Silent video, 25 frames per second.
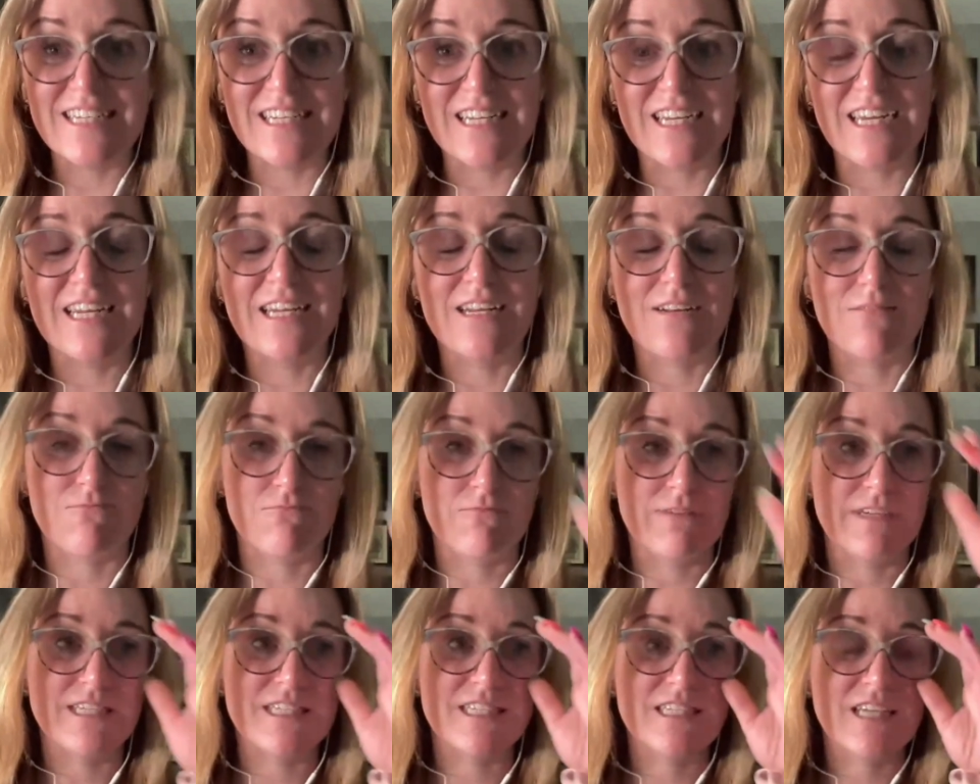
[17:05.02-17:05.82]
needed
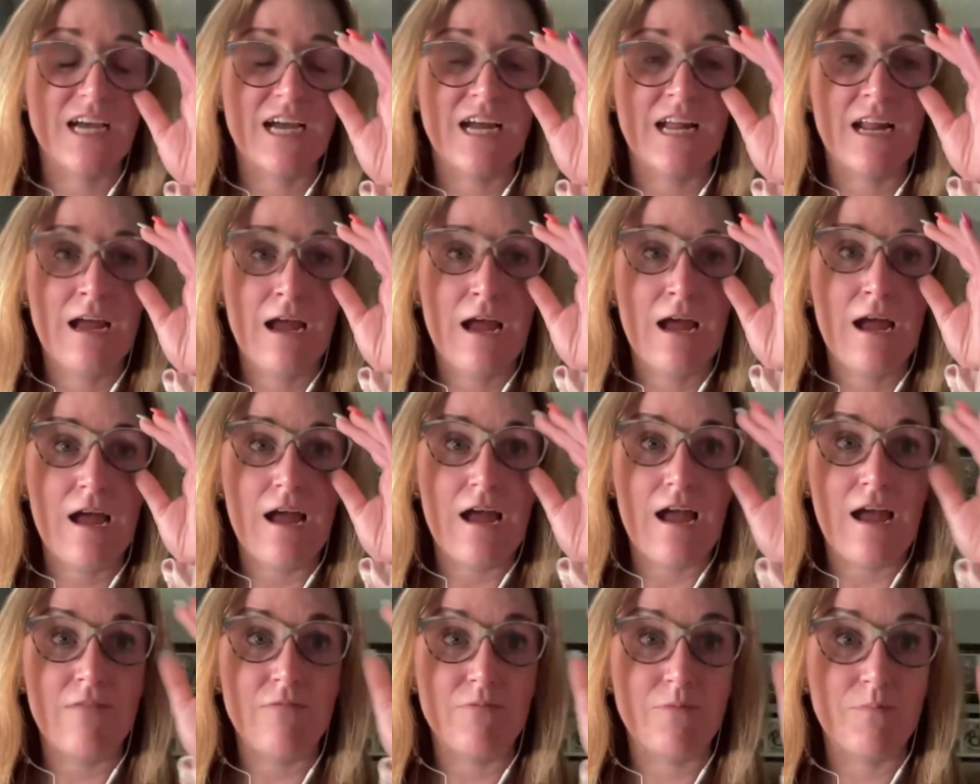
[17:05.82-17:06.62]
reset.
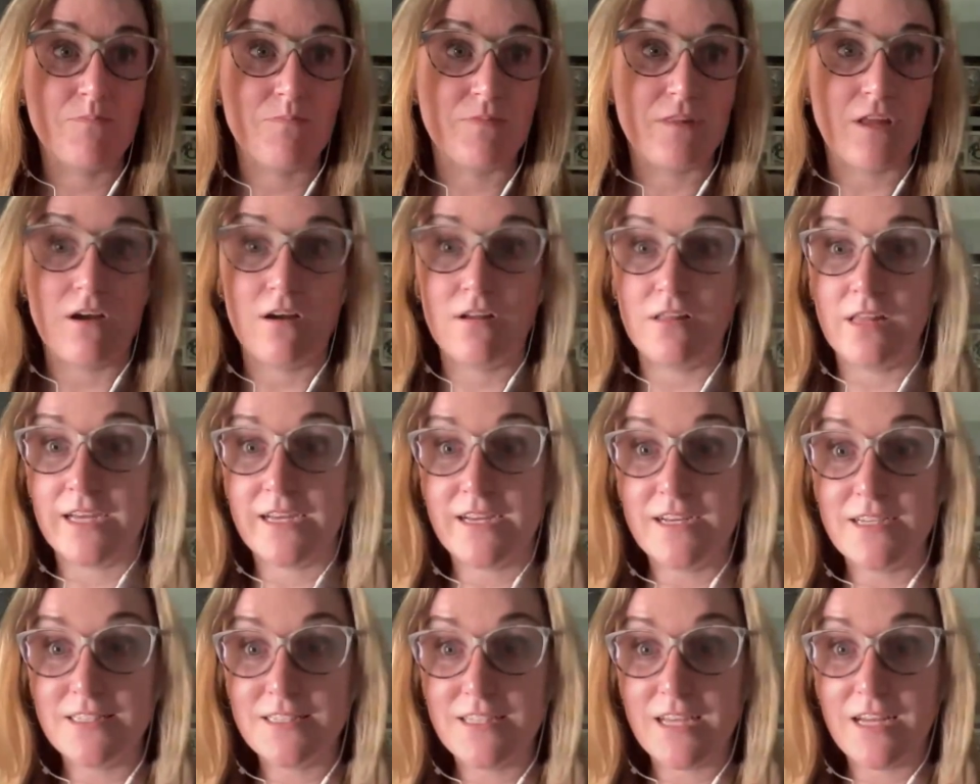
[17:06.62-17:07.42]
And like
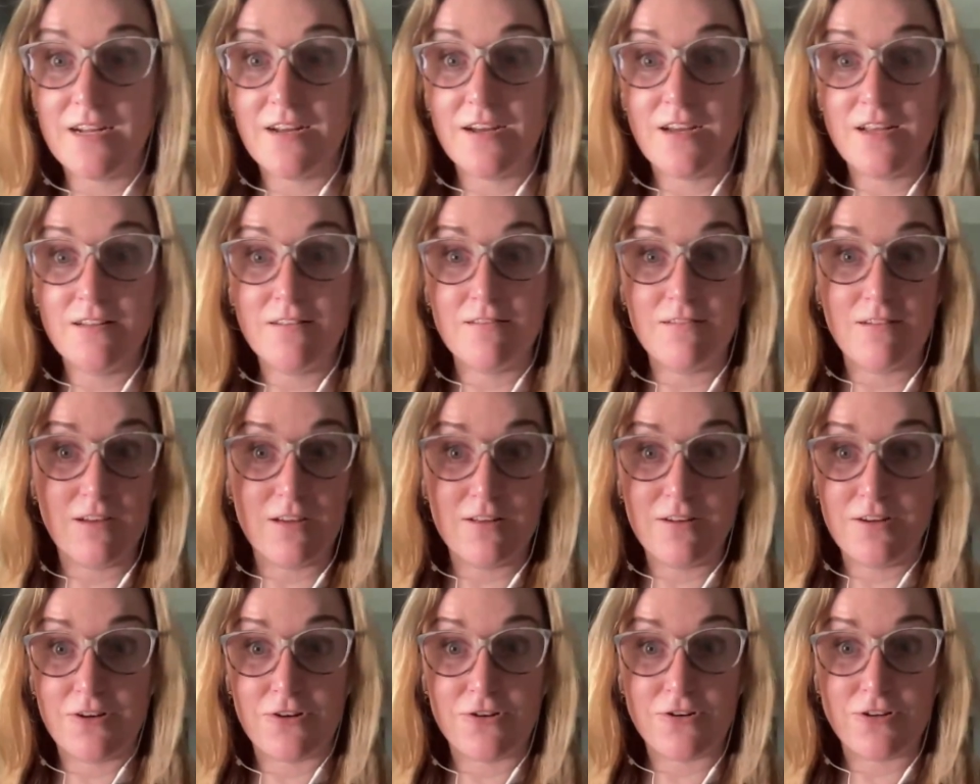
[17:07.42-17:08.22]
I said in
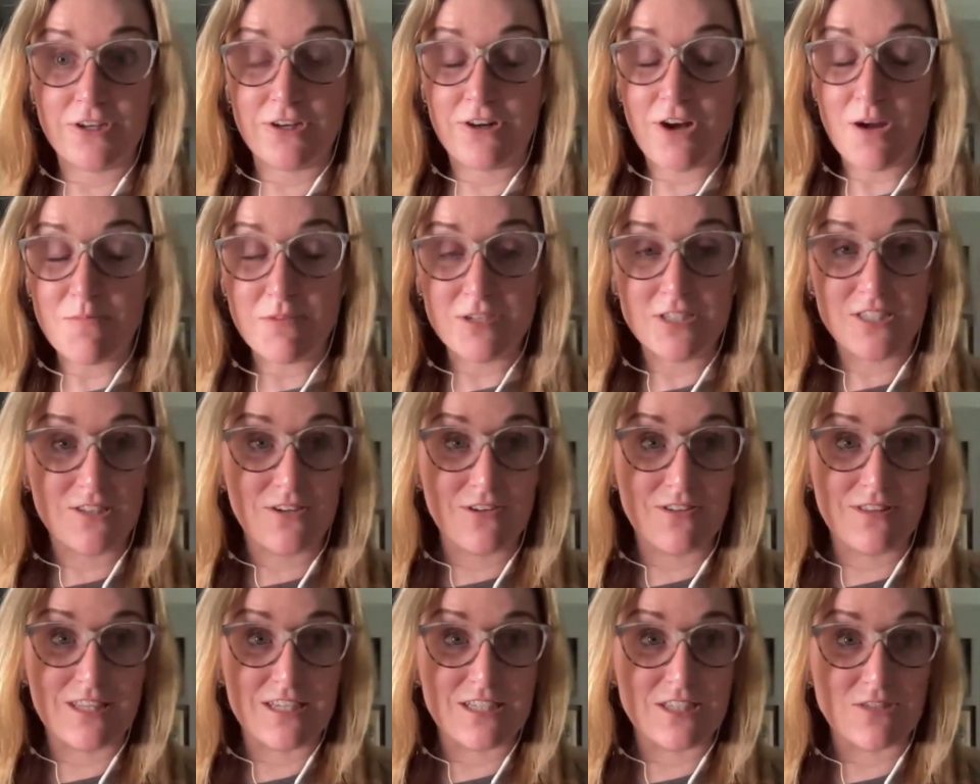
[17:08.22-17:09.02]
an earlier
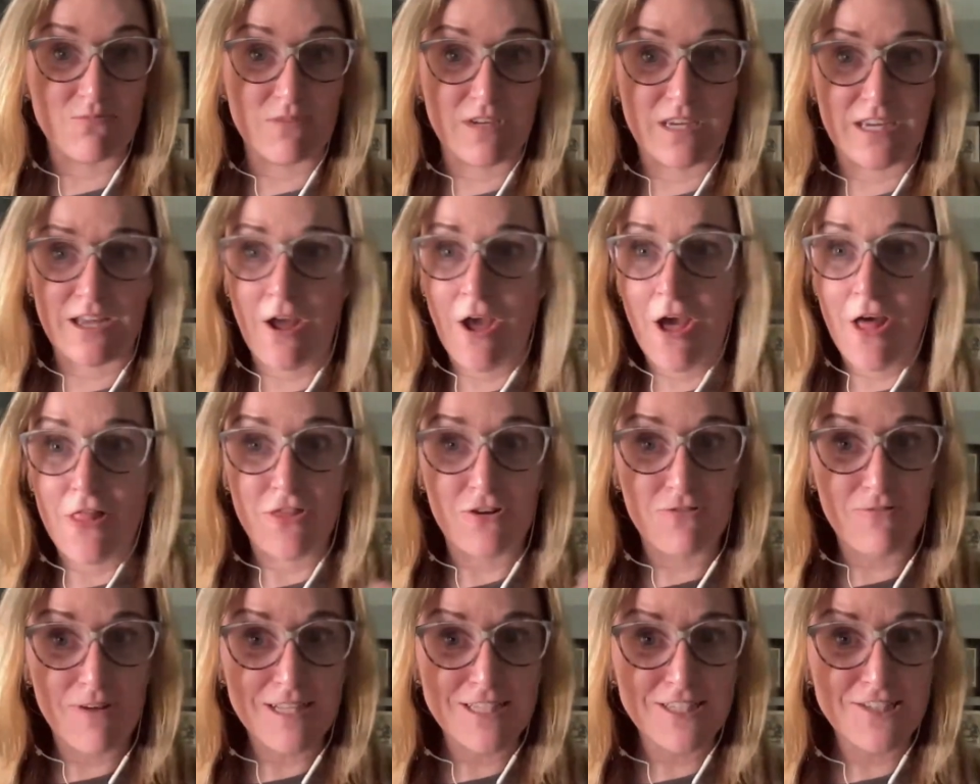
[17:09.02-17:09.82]
episode this week,
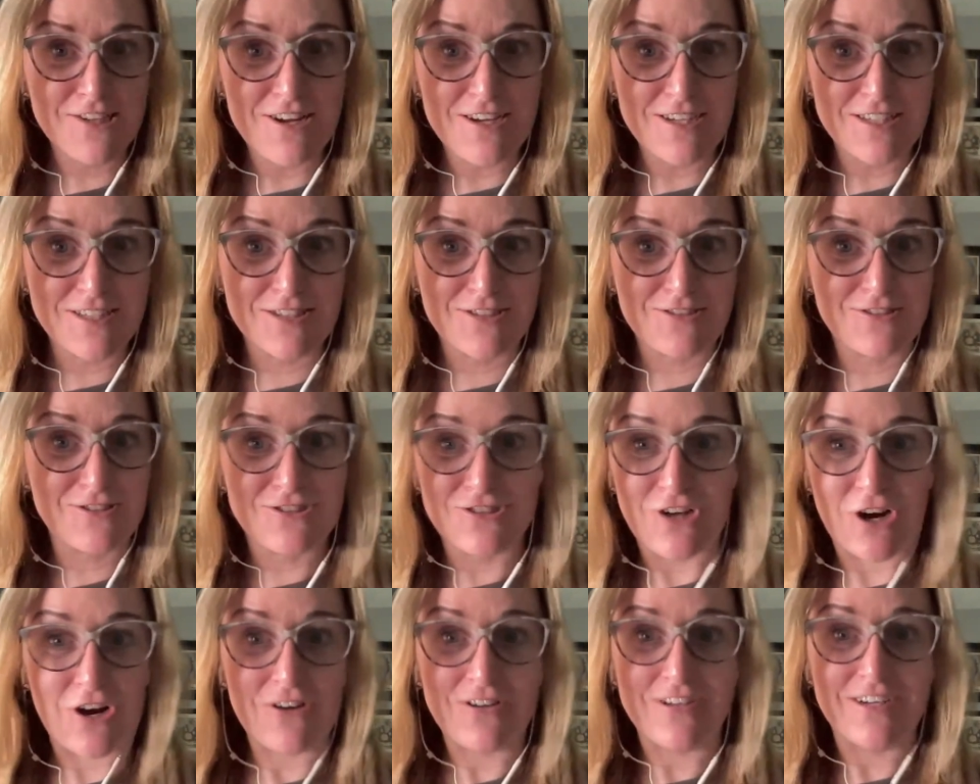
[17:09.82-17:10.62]
the Red Sox
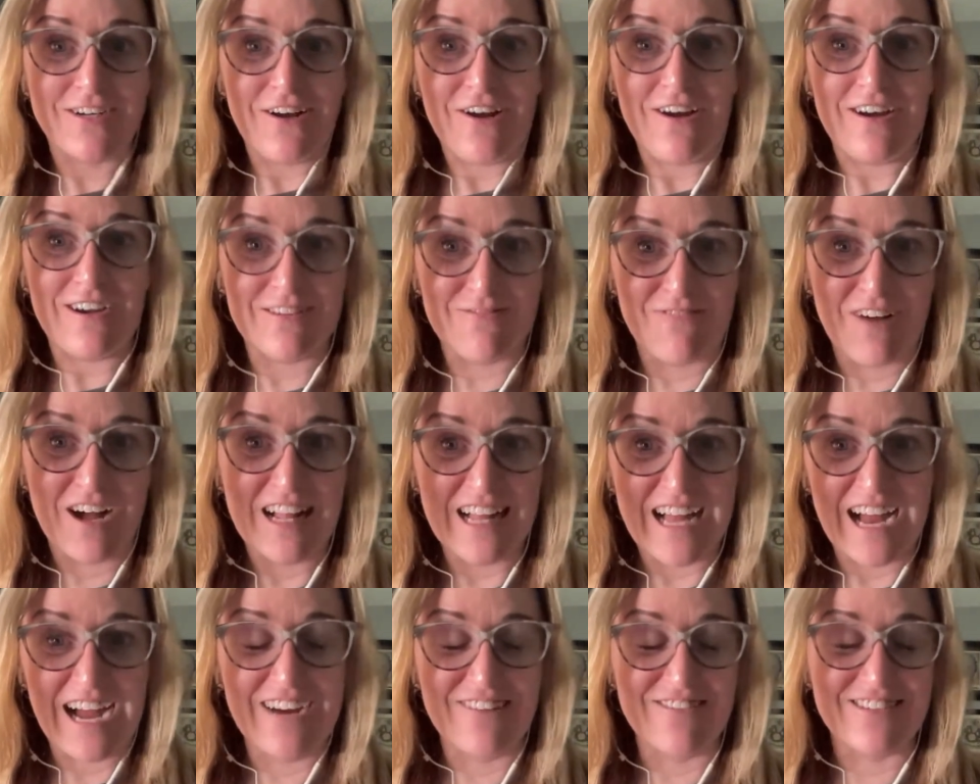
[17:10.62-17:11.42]
turned it on
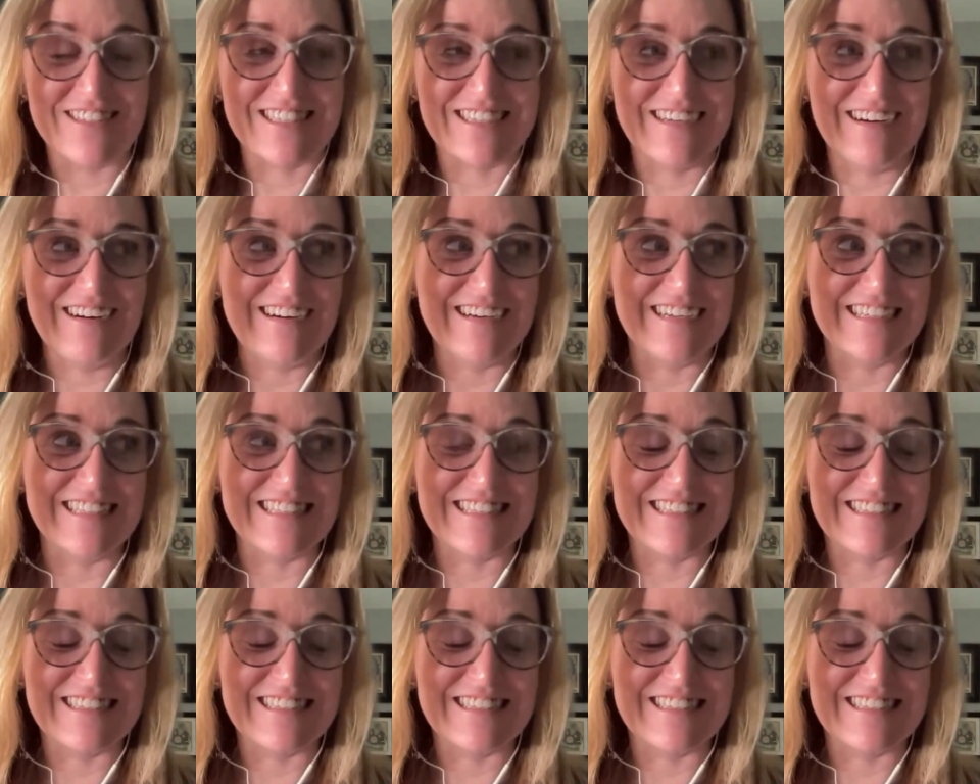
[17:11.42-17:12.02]
while I was gone.